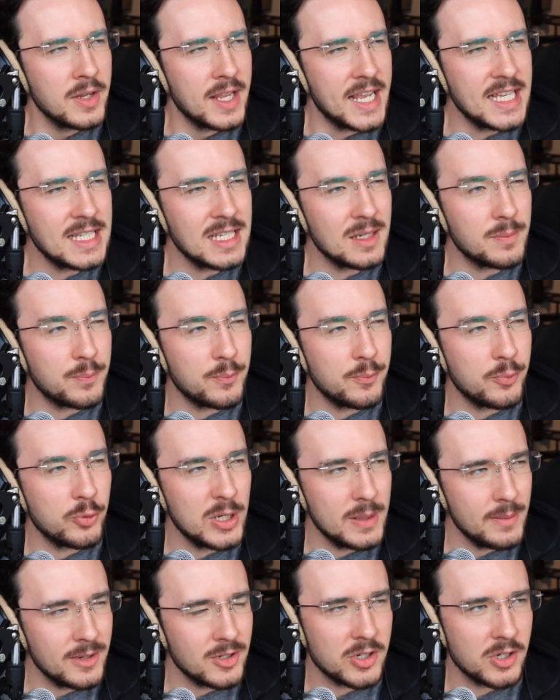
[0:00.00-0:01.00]
Is it
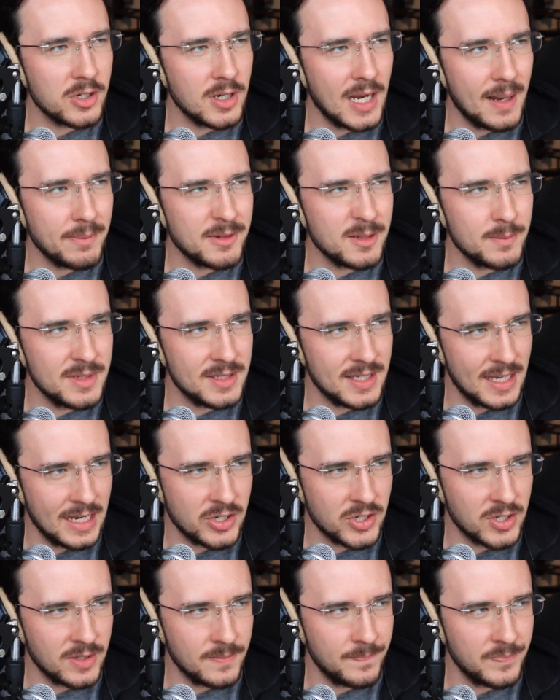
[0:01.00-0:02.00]
premature
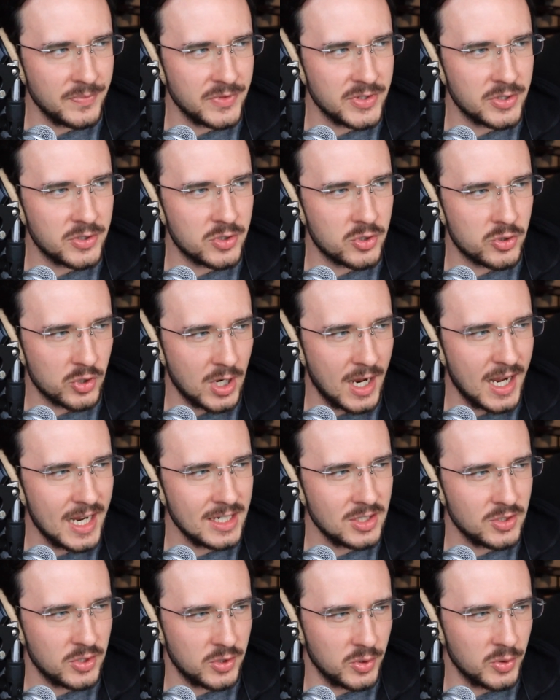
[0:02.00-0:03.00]
optimization to
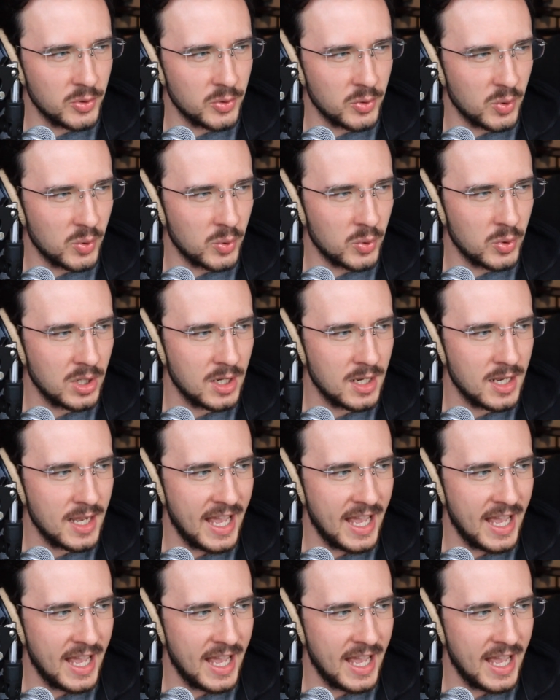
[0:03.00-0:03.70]
try to